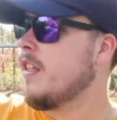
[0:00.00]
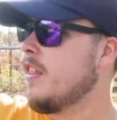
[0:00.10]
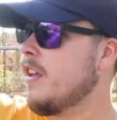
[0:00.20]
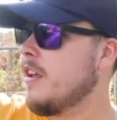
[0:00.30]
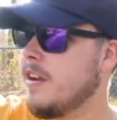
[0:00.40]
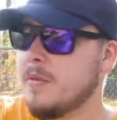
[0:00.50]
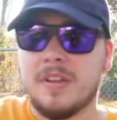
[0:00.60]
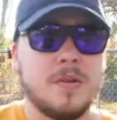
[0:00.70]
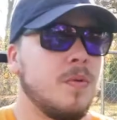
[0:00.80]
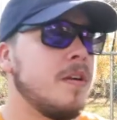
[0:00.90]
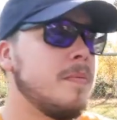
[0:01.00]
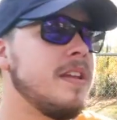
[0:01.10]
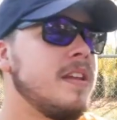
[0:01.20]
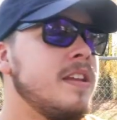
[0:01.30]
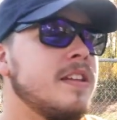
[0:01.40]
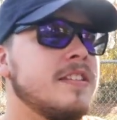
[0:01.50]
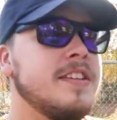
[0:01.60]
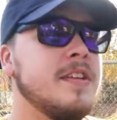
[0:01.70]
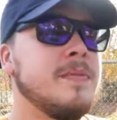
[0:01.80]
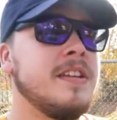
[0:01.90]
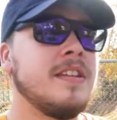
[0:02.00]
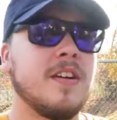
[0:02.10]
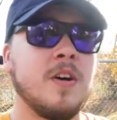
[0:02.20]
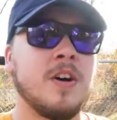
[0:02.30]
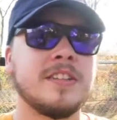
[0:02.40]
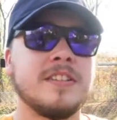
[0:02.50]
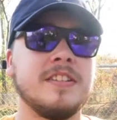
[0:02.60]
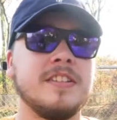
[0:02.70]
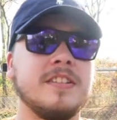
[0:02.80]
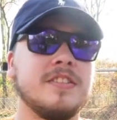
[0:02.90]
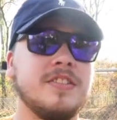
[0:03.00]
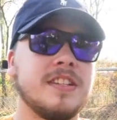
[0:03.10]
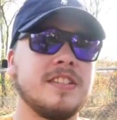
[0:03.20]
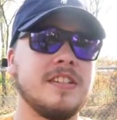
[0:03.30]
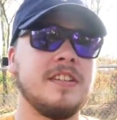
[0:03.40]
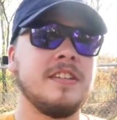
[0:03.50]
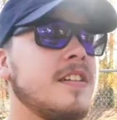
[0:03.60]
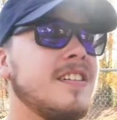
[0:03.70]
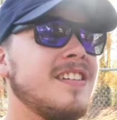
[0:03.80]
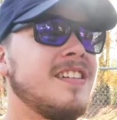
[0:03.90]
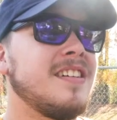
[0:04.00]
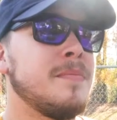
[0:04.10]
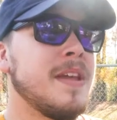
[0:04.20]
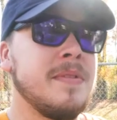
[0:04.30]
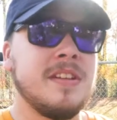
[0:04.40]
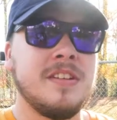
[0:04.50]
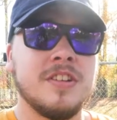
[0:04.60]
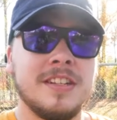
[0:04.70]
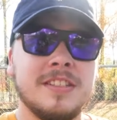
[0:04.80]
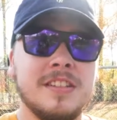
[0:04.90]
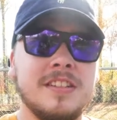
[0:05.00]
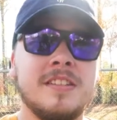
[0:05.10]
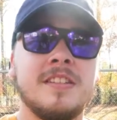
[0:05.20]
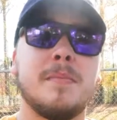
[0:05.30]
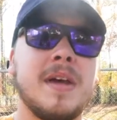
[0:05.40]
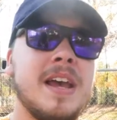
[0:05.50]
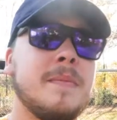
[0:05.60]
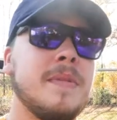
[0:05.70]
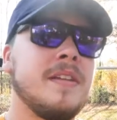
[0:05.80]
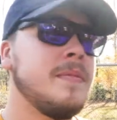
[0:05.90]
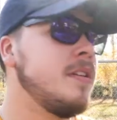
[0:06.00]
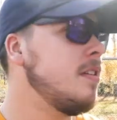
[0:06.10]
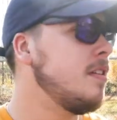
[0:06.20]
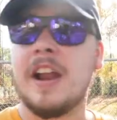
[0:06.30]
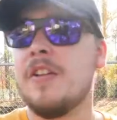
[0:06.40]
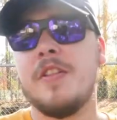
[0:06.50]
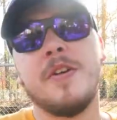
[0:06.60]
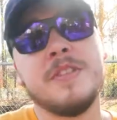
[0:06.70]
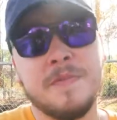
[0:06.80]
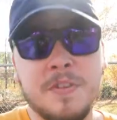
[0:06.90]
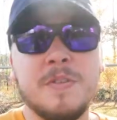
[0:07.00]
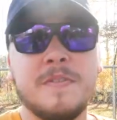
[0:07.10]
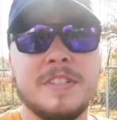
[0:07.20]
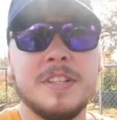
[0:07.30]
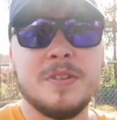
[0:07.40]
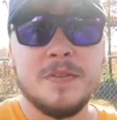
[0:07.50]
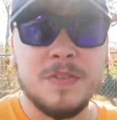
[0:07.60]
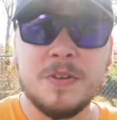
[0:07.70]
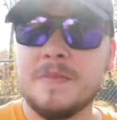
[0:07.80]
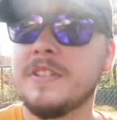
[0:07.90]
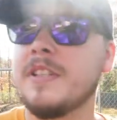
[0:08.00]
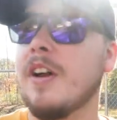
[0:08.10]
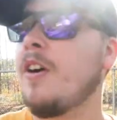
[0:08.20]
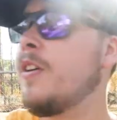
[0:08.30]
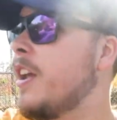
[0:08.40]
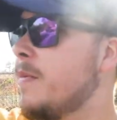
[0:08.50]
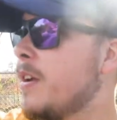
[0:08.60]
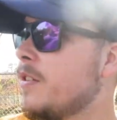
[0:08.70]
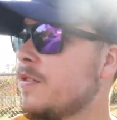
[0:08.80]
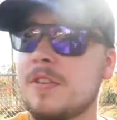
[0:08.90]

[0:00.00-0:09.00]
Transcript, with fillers: Then it was like what, me, Timmy, Austin, Jesse, uh, maybe Justin, Matt maybe. I don't know, there was a few of us. There was a few of us that all came down this